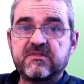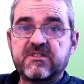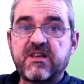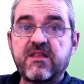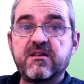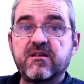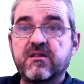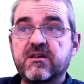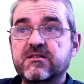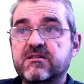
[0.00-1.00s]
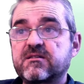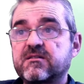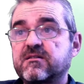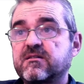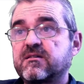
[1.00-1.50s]
sending this
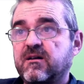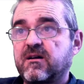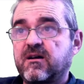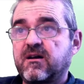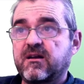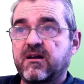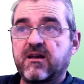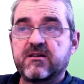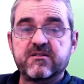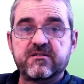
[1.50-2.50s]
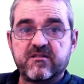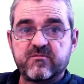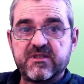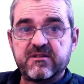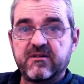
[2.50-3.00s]
analysis
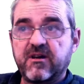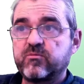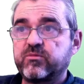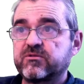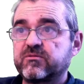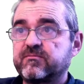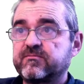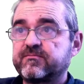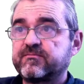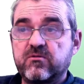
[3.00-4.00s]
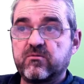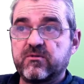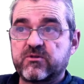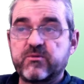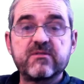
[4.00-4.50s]
transmitter output to
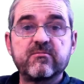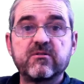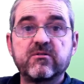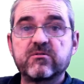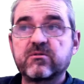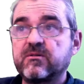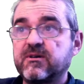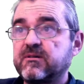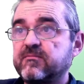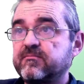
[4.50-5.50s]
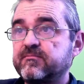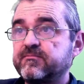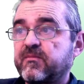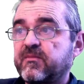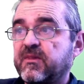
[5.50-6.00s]
a suitable controller
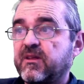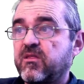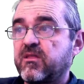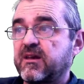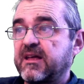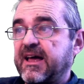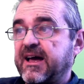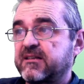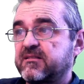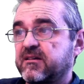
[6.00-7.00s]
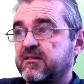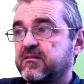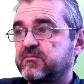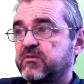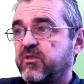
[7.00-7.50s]
and then acting
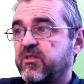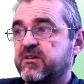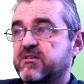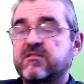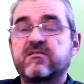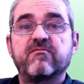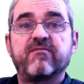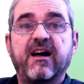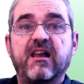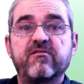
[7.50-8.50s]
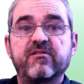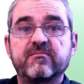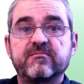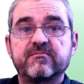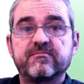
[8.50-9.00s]
on this valve.
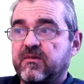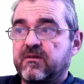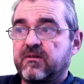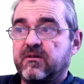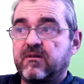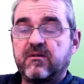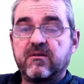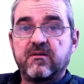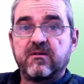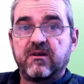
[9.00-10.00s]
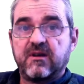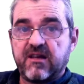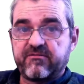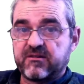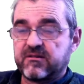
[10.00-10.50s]

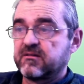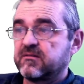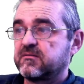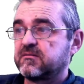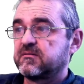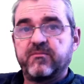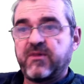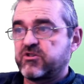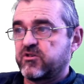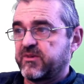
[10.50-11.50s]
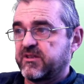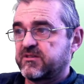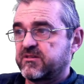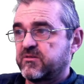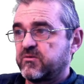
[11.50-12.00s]
Level measurements